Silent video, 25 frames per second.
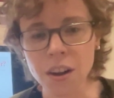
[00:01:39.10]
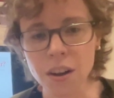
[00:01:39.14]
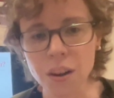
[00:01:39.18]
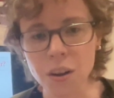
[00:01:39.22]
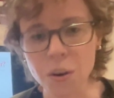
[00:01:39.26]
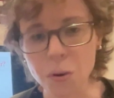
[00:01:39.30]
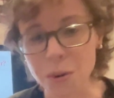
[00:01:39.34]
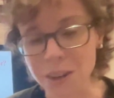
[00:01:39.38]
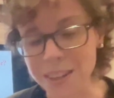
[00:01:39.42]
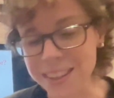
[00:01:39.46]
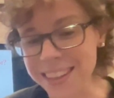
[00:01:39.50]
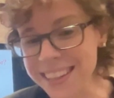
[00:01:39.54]

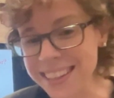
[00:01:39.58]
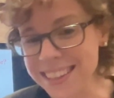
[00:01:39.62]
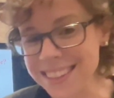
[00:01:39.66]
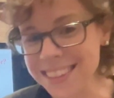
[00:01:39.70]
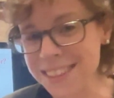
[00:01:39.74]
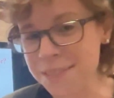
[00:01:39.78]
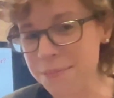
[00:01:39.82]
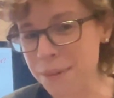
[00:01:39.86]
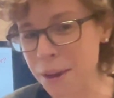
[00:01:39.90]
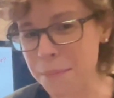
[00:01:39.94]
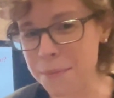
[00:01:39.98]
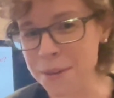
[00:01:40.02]
Or at
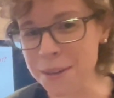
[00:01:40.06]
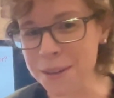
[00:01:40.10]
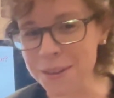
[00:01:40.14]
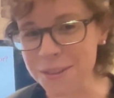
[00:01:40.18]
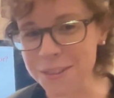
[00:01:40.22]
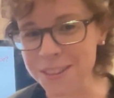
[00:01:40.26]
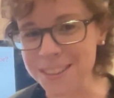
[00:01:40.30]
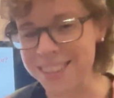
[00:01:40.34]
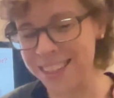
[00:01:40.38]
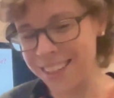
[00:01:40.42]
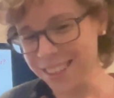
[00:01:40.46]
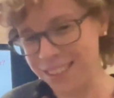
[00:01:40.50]
least maybe you'll
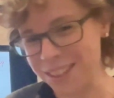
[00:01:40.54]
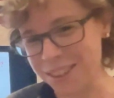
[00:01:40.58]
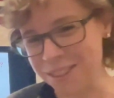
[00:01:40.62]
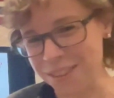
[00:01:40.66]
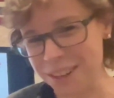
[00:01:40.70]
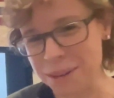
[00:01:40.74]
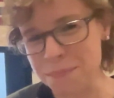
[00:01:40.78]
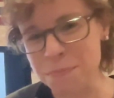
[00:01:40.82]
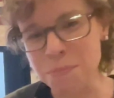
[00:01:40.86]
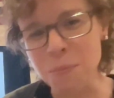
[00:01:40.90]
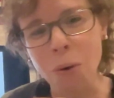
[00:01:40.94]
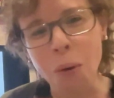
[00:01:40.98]

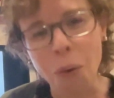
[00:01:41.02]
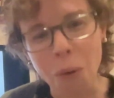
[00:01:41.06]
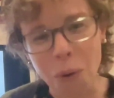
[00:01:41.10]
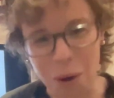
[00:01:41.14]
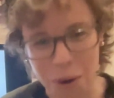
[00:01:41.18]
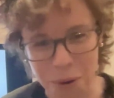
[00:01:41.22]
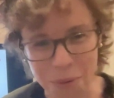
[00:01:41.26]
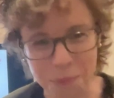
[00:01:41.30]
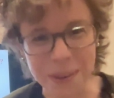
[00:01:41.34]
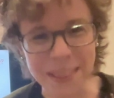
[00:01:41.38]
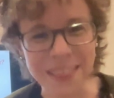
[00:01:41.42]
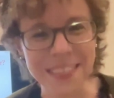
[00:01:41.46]
disagree
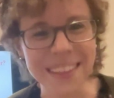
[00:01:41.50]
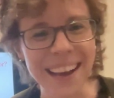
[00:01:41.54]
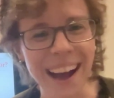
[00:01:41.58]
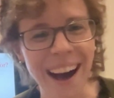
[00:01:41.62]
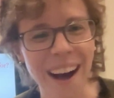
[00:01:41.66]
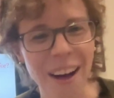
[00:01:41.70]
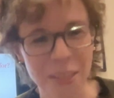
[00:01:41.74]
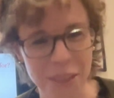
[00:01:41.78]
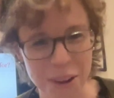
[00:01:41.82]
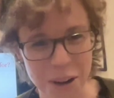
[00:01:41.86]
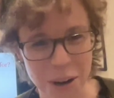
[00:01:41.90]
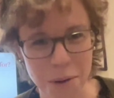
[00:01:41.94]
more with the
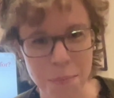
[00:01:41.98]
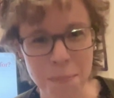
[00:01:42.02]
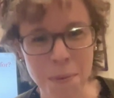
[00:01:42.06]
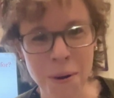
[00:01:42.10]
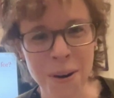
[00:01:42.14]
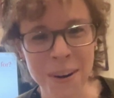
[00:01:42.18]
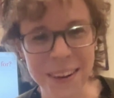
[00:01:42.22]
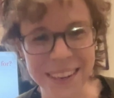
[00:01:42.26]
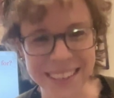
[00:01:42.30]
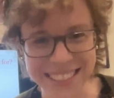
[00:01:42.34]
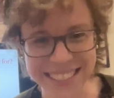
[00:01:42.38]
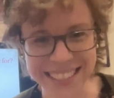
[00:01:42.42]
other
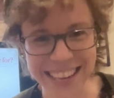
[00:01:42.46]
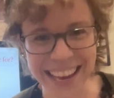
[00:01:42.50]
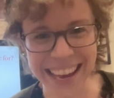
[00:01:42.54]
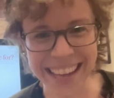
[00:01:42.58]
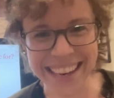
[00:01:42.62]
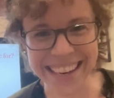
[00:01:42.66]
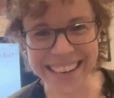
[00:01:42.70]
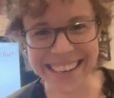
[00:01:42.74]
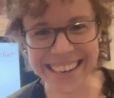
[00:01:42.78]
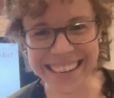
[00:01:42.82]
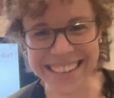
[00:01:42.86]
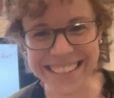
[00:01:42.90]
party's
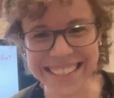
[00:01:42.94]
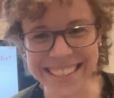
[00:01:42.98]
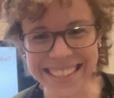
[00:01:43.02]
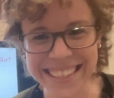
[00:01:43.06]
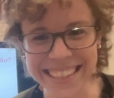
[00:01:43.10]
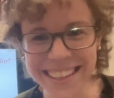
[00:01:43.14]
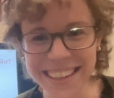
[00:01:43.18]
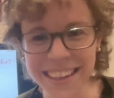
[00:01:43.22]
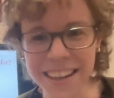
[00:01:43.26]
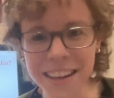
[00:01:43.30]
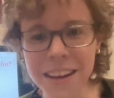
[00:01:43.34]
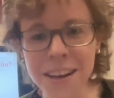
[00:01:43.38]
candidate.
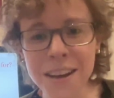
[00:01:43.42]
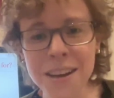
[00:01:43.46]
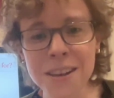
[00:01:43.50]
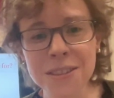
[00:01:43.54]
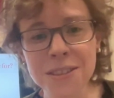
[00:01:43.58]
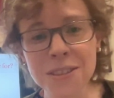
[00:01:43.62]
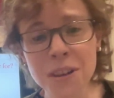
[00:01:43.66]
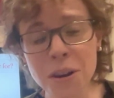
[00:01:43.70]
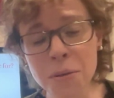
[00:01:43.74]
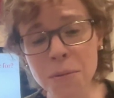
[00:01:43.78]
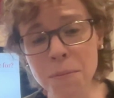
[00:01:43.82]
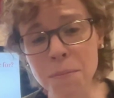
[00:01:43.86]

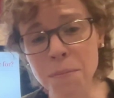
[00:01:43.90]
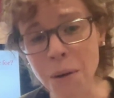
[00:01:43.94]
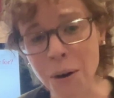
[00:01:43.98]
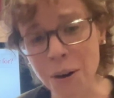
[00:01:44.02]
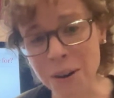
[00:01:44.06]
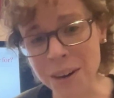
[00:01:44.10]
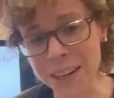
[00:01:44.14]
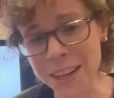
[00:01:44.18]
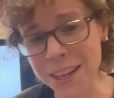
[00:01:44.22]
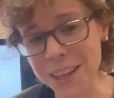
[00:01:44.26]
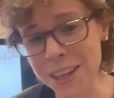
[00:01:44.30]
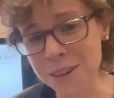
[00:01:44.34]
So
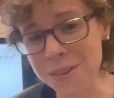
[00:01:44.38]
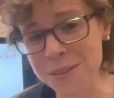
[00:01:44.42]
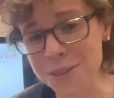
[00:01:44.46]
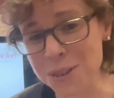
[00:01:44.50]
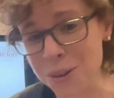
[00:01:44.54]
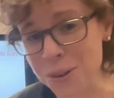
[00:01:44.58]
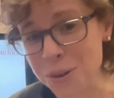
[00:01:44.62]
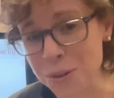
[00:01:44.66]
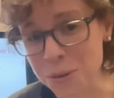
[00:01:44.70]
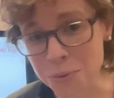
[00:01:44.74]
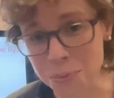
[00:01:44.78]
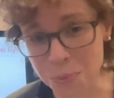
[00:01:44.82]
party cues
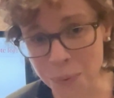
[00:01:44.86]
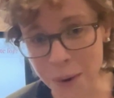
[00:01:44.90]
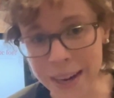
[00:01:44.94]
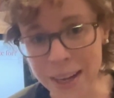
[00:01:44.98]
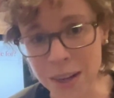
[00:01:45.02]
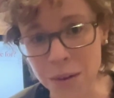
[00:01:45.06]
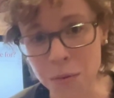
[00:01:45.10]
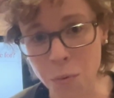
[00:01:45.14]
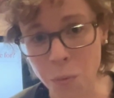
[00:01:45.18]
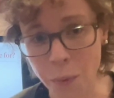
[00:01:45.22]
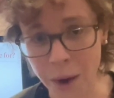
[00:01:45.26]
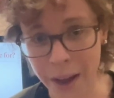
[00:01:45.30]
are a
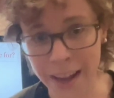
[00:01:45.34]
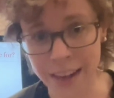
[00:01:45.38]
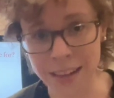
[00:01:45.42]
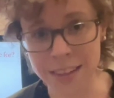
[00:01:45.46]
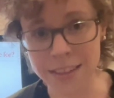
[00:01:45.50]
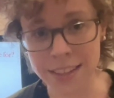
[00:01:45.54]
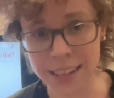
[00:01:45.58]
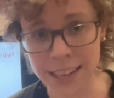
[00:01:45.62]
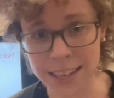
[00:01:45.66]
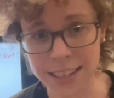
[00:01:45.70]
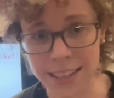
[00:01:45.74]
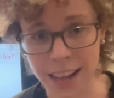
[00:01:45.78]
great way
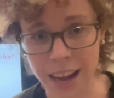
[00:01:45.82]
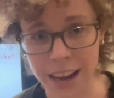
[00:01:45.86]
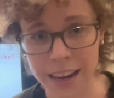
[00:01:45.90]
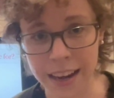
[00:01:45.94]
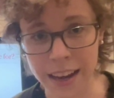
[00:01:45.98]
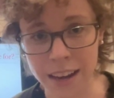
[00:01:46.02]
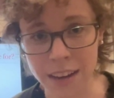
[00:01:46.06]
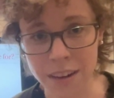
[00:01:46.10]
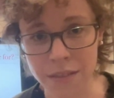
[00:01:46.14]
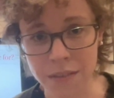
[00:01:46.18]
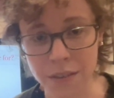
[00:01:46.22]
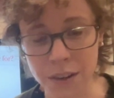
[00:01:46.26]
to decide
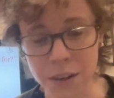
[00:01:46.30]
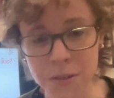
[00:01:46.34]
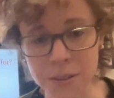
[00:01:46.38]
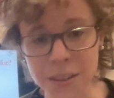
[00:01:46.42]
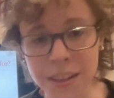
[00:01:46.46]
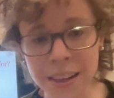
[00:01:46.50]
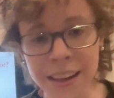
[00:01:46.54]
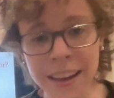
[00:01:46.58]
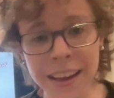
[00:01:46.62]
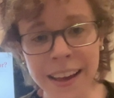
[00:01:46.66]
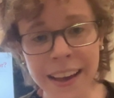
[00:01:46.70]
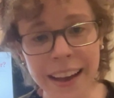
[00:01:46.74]
how to vote.
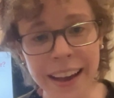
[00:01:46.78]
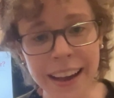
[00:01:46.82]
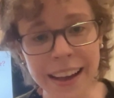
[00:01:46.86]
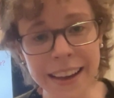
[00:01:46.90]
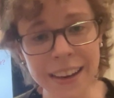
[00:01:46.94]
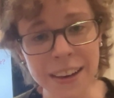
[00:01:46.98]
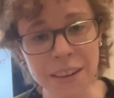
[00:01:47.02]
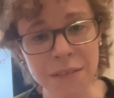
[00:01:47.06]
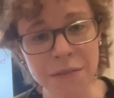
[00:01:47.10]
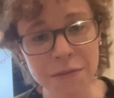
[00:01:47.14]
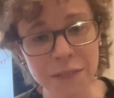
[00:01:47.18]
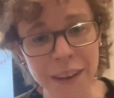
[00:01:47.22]
And
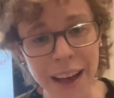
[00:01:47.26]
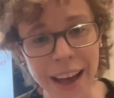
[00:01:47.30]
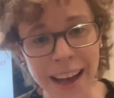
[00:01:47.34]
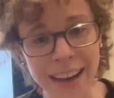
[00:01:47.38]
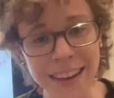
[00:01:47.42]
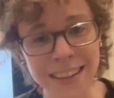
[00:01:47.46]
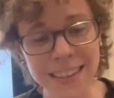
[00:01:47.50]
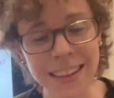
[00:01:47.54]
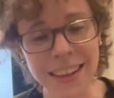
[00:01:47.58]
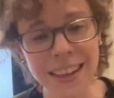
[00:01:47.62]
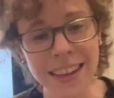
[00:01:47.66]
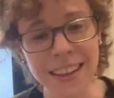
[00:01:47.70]
in
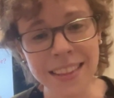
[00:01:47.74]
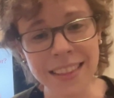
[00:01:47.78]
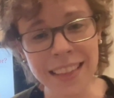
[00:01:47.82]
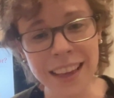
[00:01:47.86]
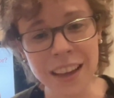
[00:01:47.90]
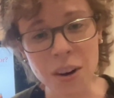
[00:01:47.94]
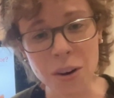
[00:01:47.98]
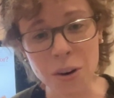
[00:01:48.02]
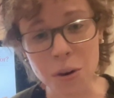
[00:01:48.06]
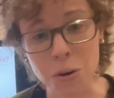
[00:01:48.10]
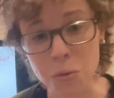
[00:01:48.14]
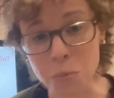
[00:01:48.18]
fact,
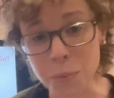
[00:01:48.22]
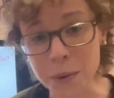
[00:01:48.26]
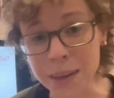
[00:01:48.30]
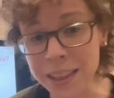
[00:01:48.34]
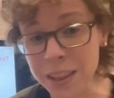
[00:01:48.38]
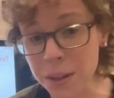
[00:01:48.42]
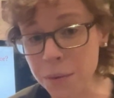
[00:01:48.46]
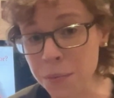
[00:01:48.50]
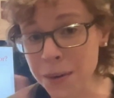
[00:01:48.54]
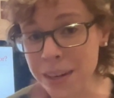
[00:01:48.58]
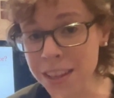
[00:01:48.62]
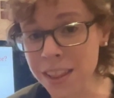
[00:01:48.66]
they are a
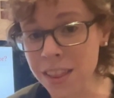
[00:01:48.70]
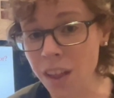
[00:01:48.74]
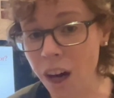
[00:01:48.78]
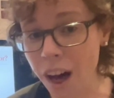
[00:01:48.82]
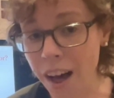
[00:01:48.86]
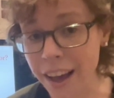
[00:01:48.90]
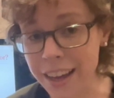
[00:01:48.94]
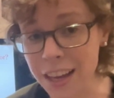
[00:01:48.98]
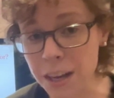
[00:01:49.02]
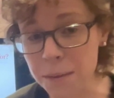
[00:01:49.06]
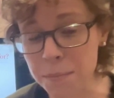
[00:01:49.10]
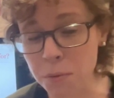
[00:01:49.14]
really
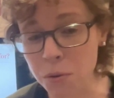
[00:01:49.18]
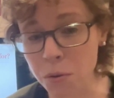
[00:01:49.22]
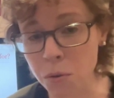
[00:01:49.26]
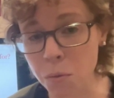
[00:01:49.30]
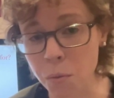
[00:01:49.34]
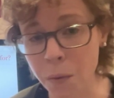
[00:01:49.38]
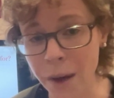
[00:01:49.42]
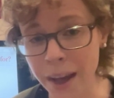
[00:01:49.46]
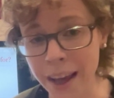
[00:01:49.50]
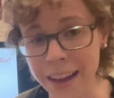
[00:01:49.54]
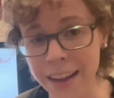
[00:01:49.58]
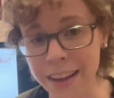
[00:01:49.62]
reliable
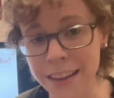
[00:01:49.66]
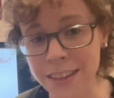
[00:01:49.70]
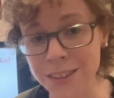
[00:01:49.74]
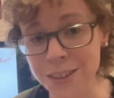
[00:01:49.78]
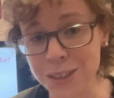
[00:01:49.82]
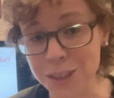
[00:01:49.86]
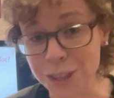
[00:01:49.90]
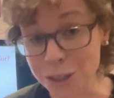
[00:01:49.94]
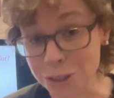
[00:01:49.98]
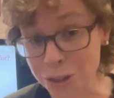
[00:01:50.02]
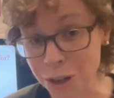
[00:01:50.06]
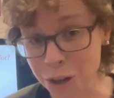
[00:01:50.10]
way
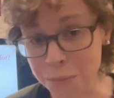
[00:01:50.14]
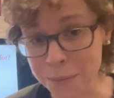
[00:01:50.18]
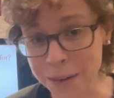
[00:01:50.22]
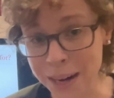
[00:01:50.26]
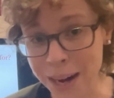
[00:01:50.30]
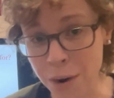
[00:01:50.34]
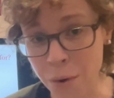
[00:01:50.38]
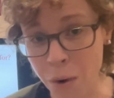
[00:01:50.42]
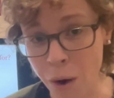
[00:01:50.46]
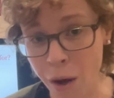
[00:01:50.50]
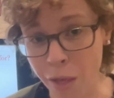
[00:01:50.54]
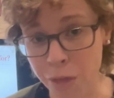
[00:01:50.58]
to determine
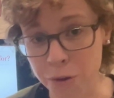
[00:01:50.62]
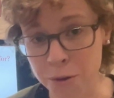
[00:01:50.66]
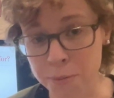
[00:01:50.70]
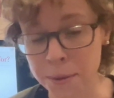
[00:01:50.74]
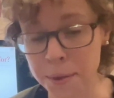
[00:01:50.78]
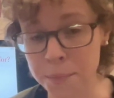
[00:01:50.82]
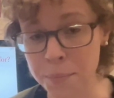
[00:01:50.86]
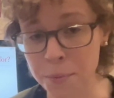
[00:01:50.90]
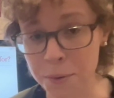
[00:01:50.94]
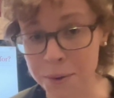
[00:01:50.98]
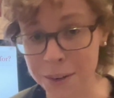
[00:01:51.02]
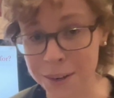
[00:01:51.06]
how other
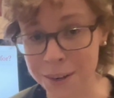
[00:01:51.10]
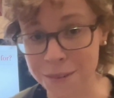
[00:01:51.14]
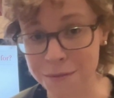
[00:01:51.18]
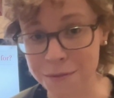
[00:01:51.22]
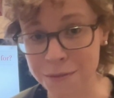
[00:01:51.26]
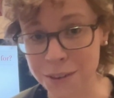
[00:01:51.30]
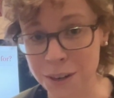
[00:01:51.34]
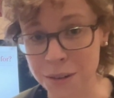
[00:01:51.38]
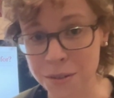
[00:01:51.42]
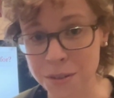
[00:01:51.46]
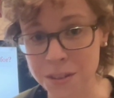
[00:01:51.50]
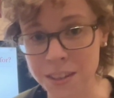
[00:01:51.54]
people are going to
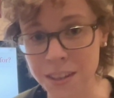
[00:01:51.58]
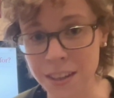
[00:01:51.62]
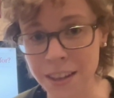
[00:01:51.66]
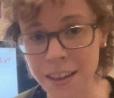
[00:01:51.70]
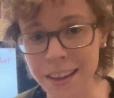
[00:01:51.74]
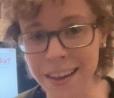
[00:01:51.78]
vote.